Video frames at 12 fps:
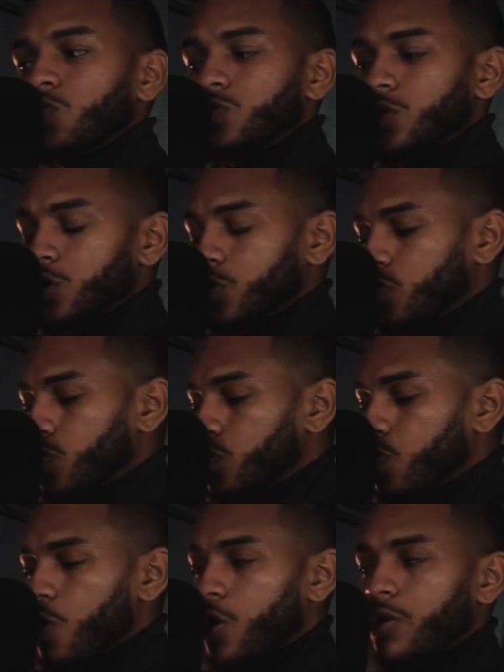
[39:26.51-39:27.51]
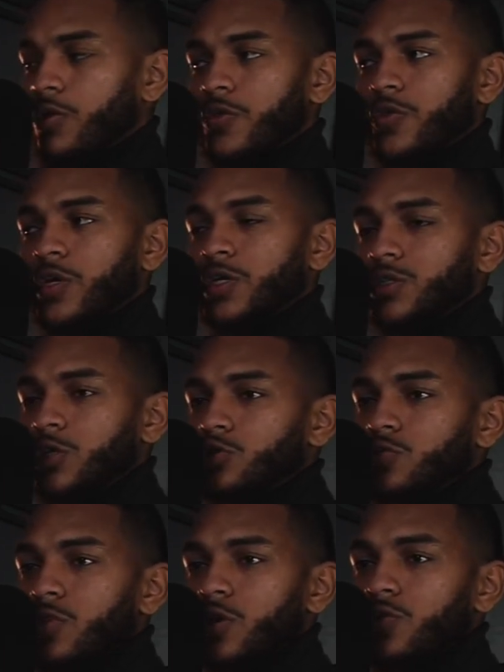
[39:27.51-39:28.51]
who took you through all of the things
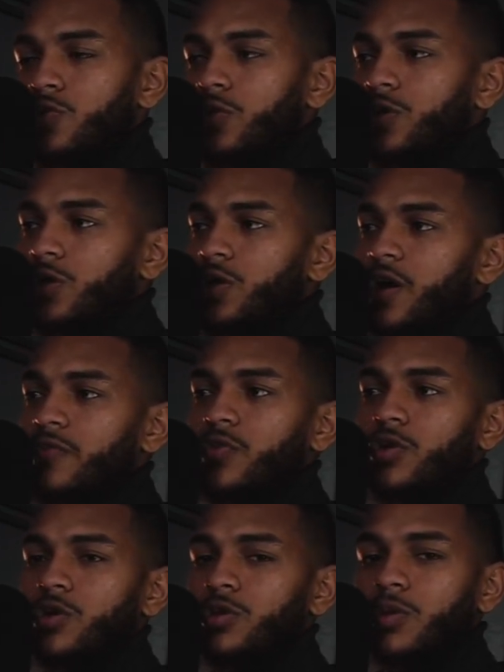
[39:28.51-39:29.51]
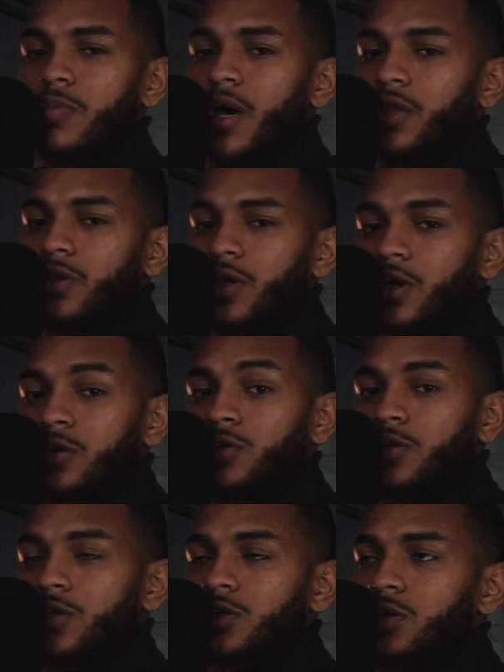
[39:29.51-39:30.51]
that you've been through in your life, the good, the bad, the
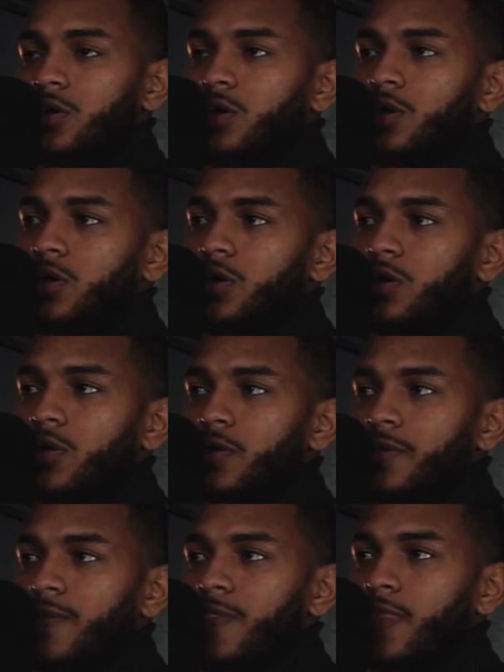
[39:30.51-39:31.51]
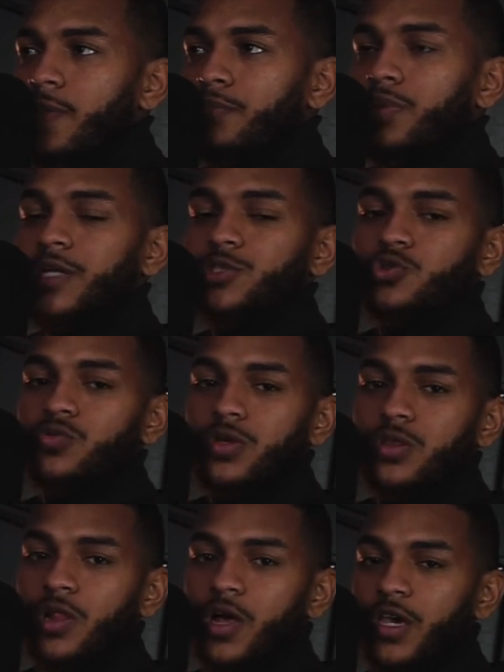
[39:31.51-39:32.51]
ugly, blessed you
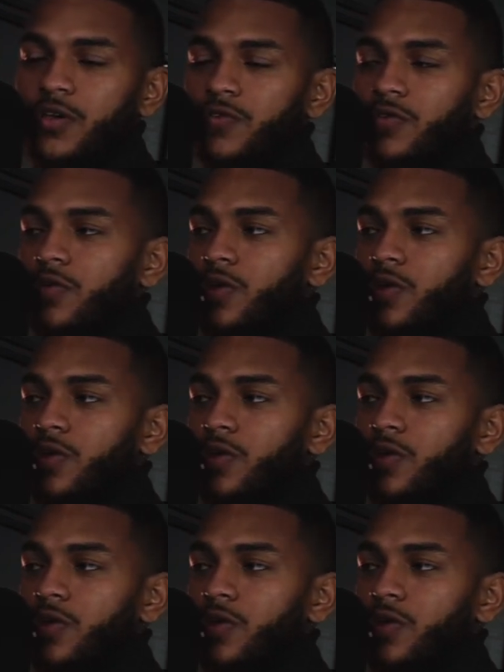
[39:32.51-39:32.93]
with life,